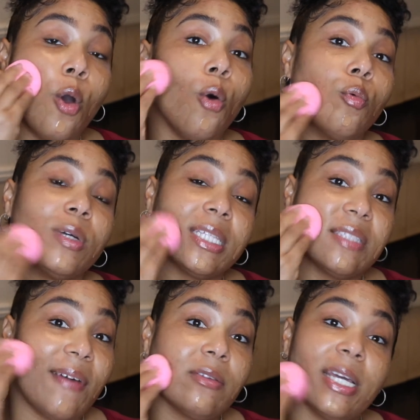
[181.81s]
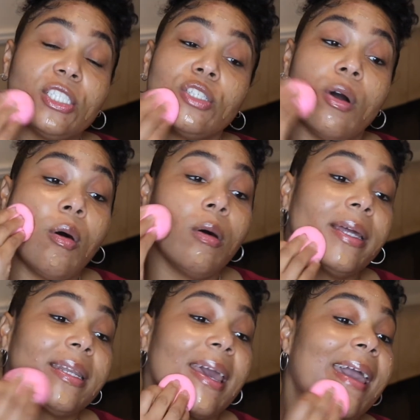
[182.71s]
with this foundation
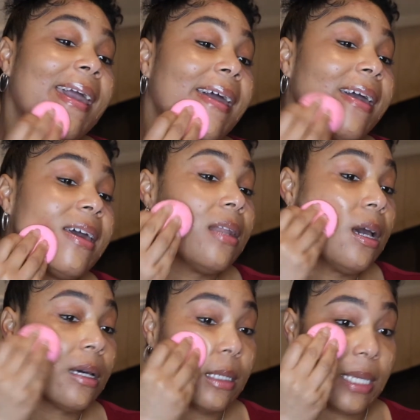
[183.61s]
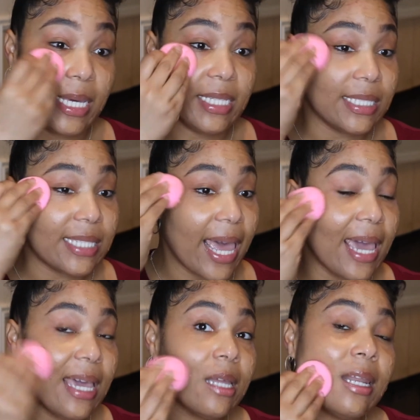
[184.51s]
on, and it
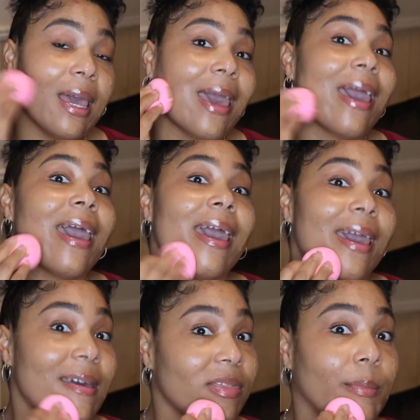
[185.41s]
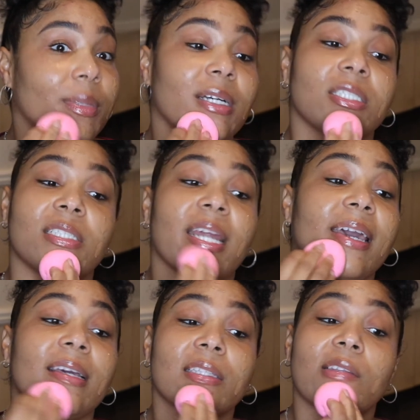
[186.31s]
stayed, and the blush
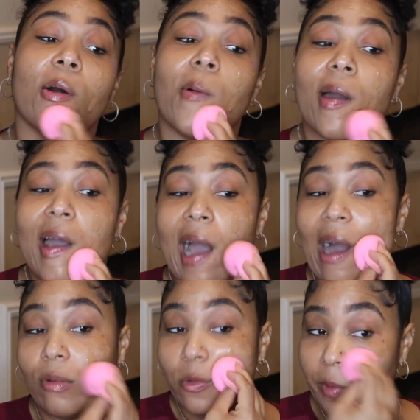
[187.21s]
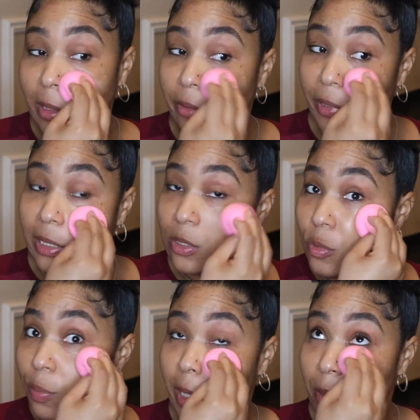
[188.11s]
stayed. So I was really
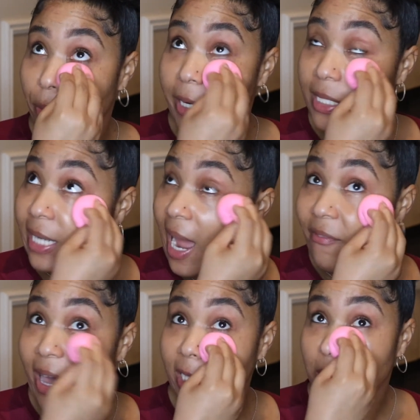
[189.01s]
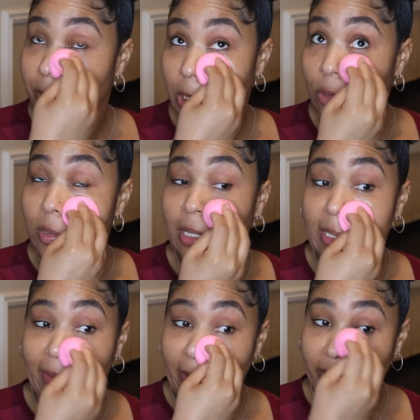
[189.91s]
super impressed, and I've actually been using
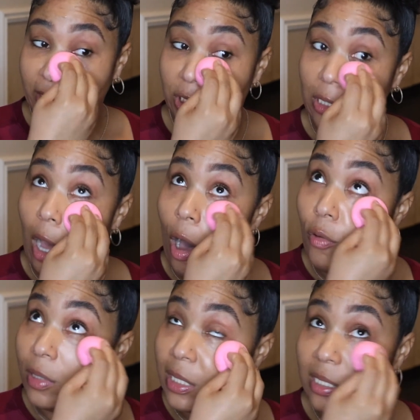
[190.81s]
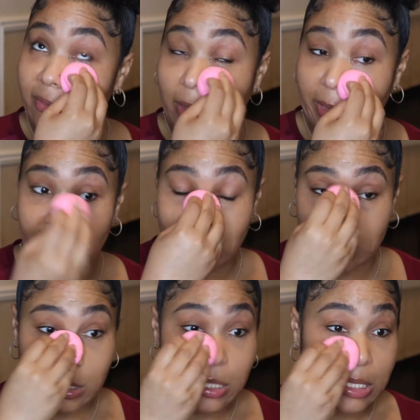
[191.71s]
this foundation, only this
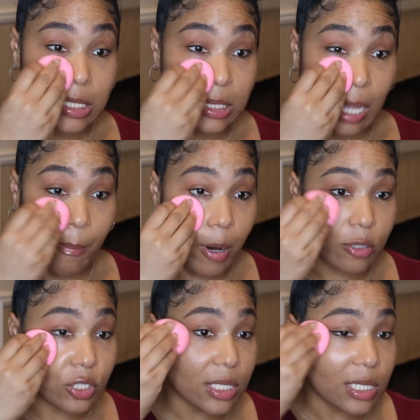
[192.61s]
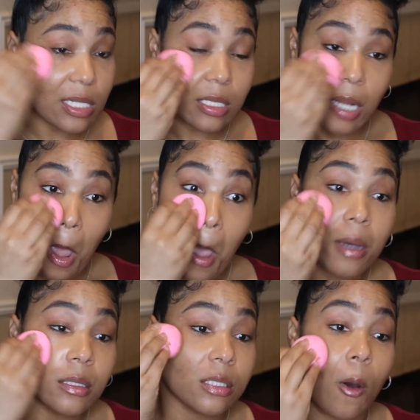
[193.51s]
foundation, since I purchased it.
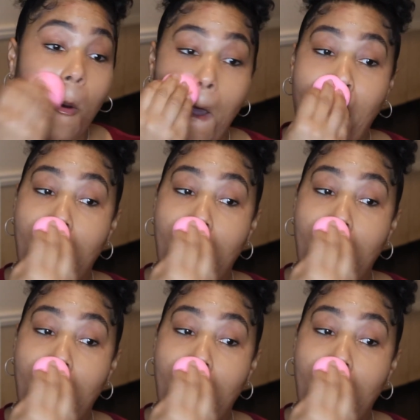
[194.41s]
So